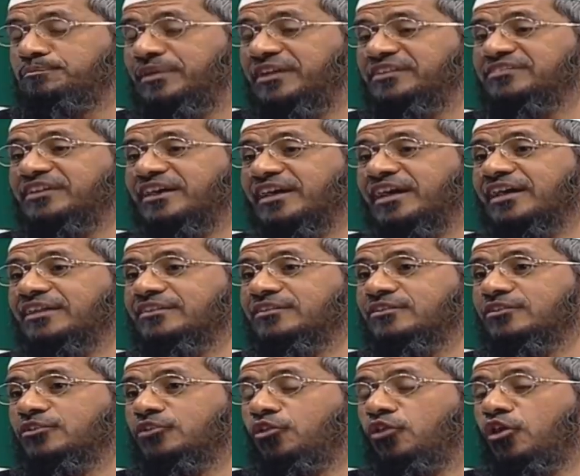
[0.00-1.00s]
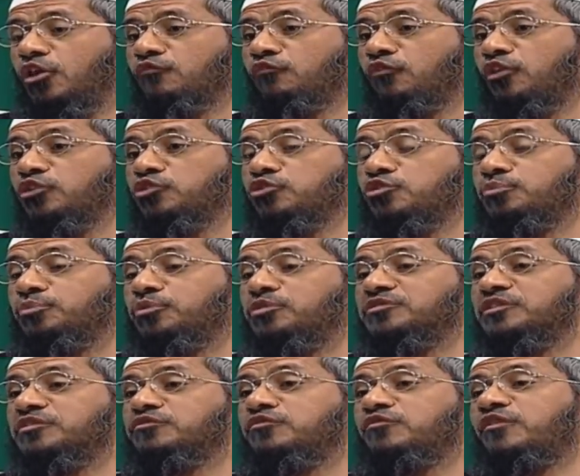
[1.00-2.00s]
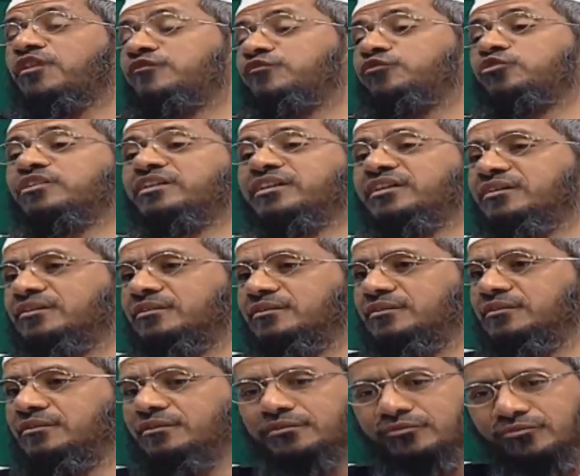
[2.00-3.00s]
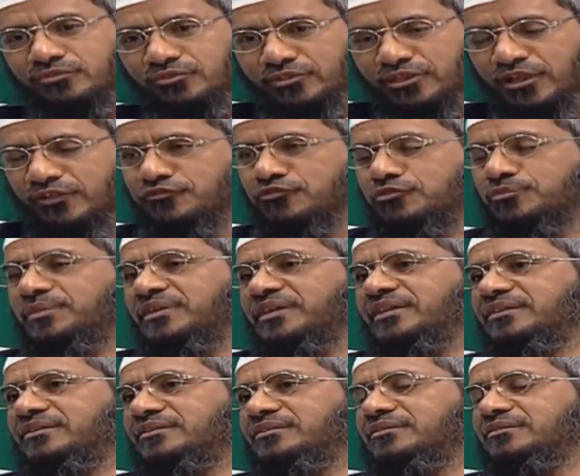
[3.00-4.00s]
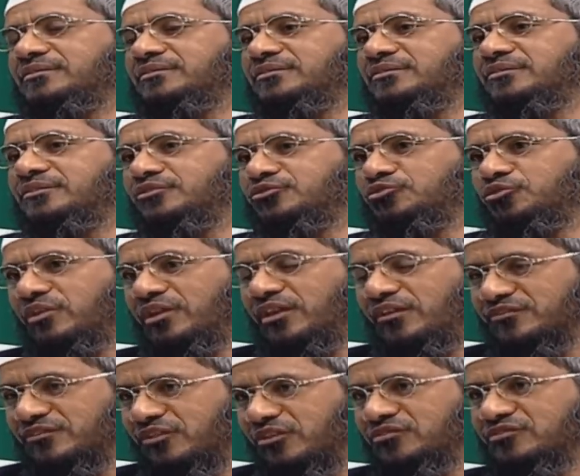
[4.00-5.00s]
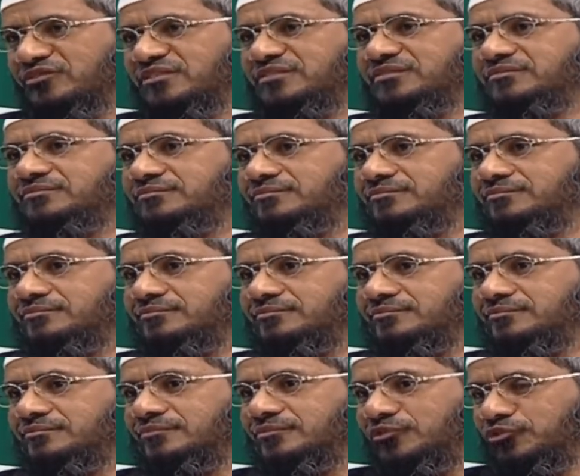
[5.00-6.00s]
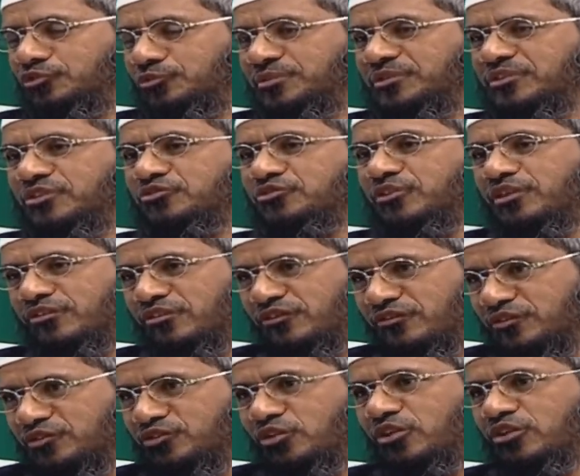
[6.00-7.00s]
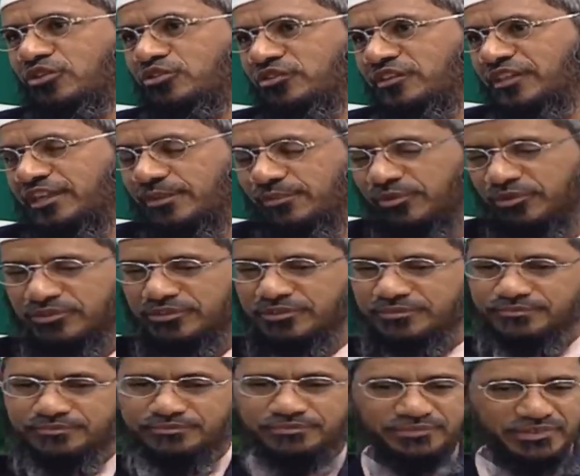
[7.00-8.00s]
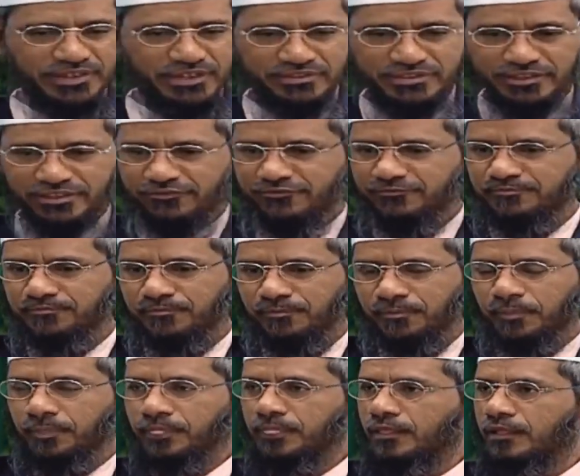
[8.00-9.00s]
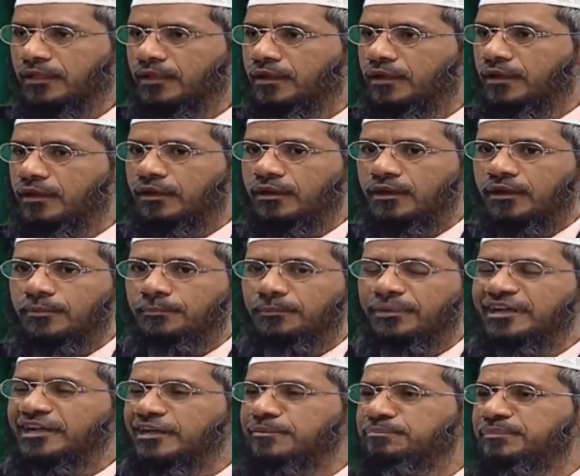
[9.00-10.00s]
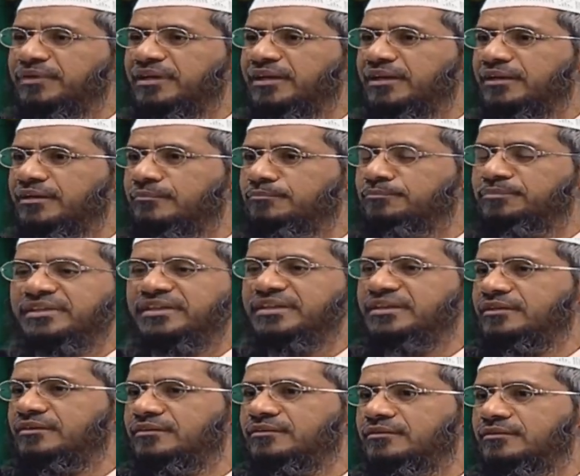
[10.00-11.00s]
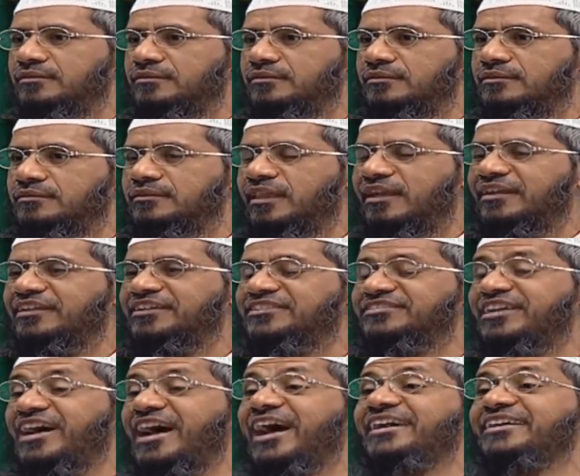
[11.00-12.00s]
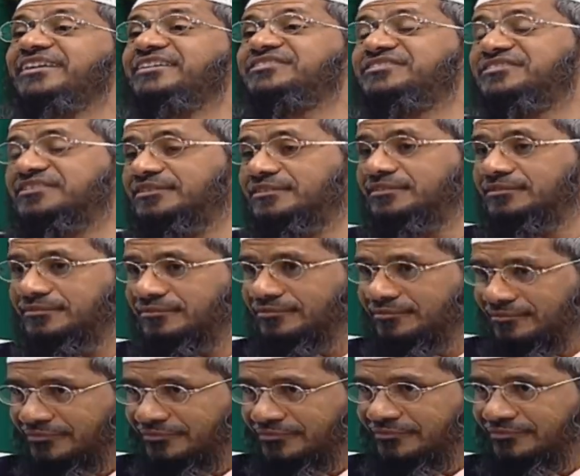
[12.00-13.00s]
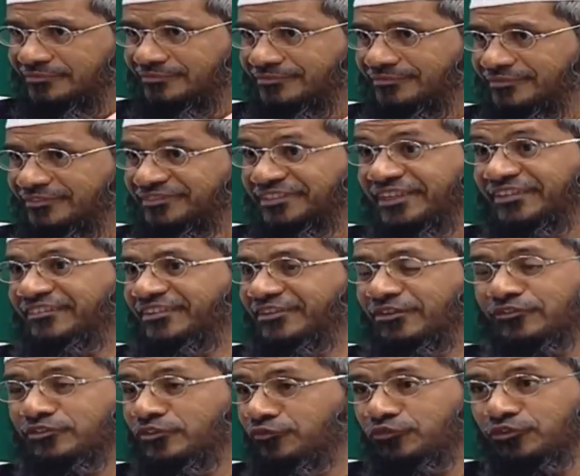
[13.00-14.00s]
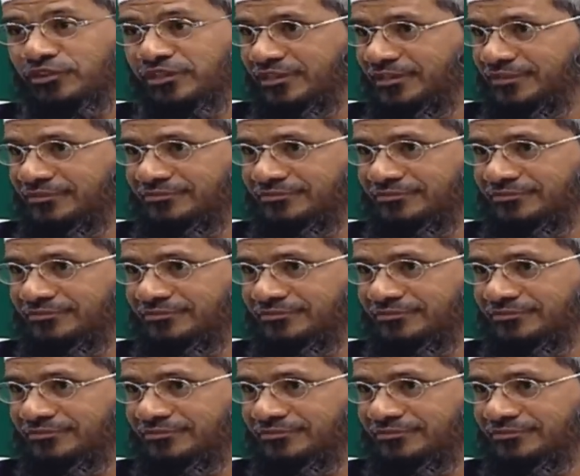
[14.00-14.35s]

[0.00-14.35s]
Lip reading: pay zakat on what you possess for one full year. So you have to pay 2,500 rupees or $2,500 on that amount. It's safe. But it may be that it is the highest saving of the full year.